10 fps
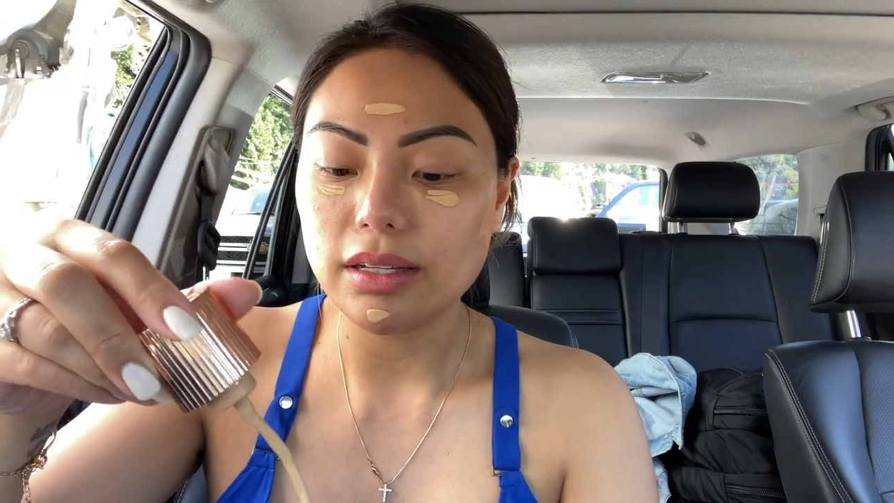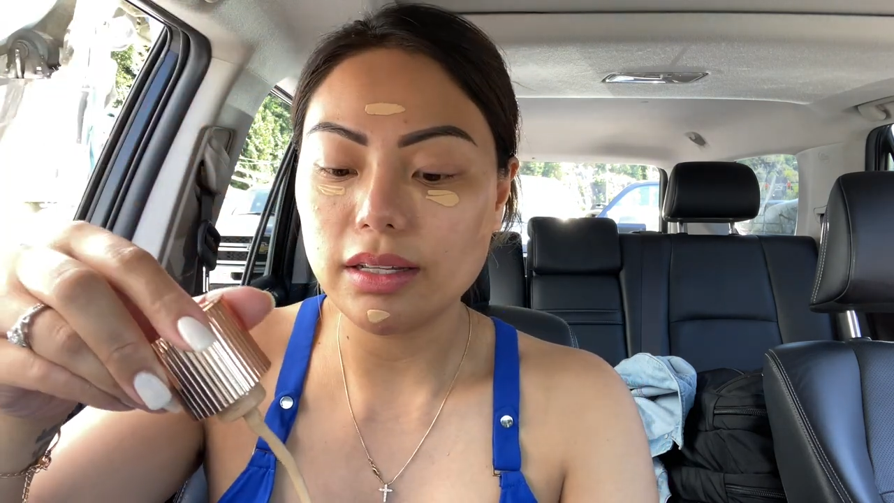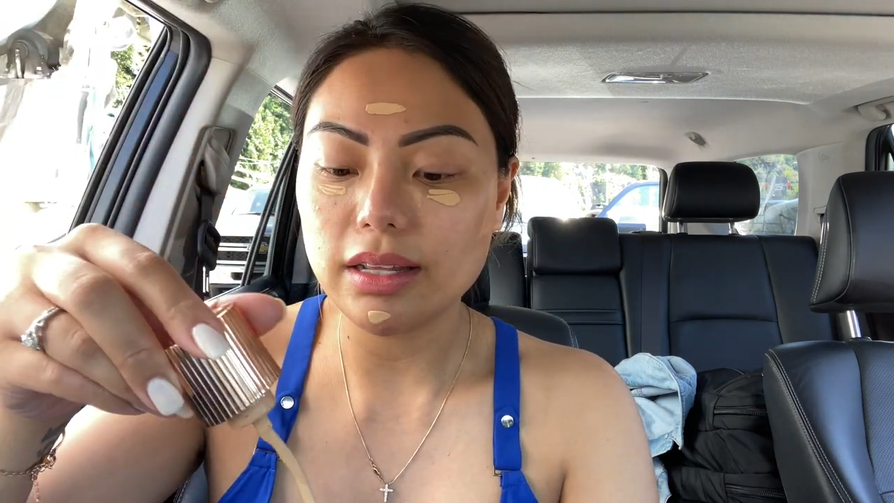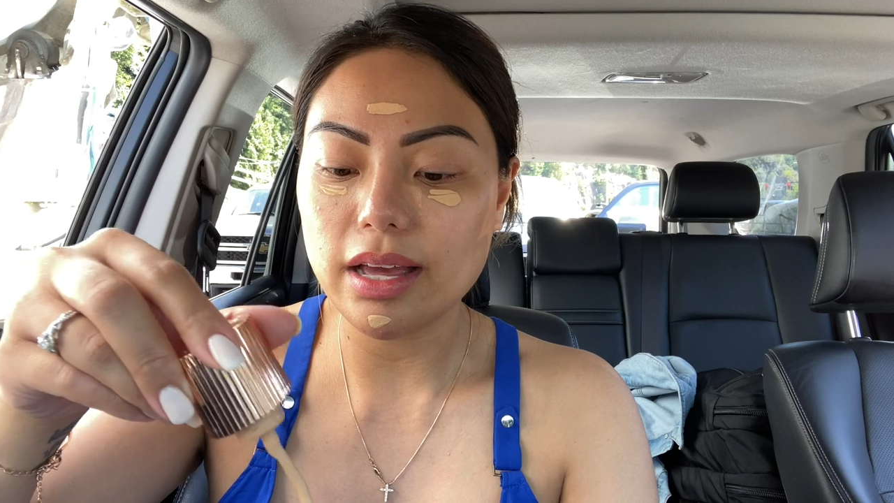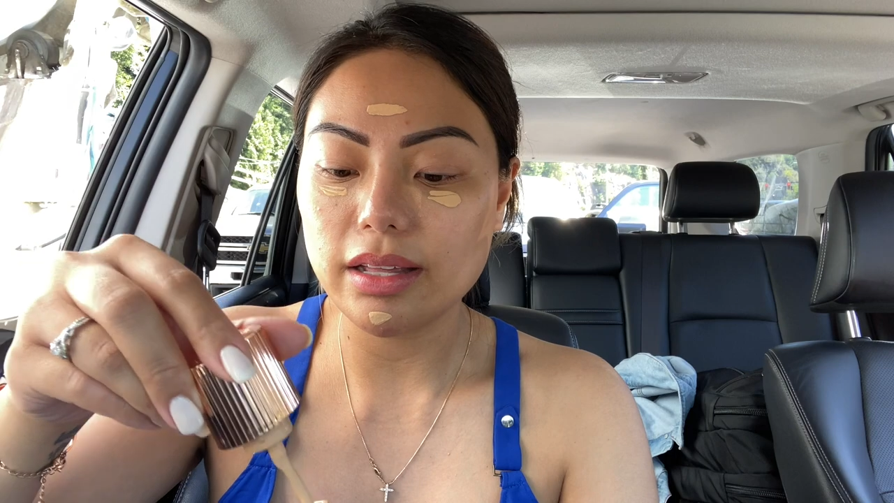
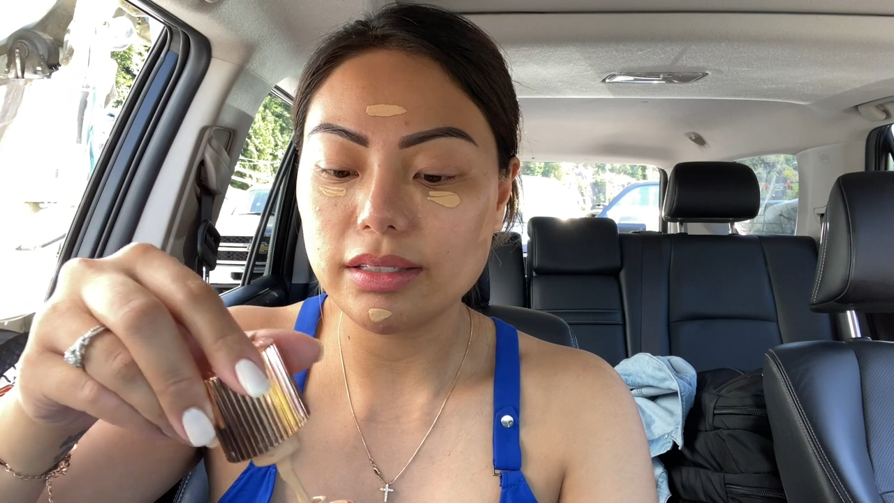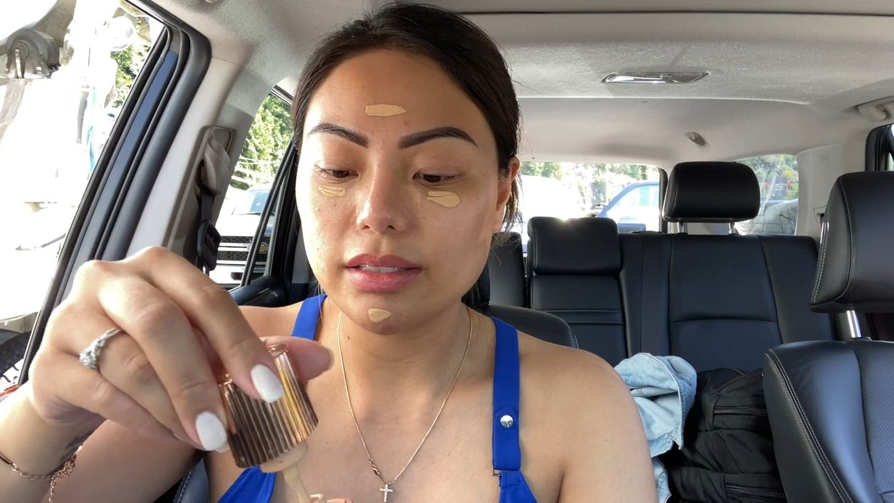like that.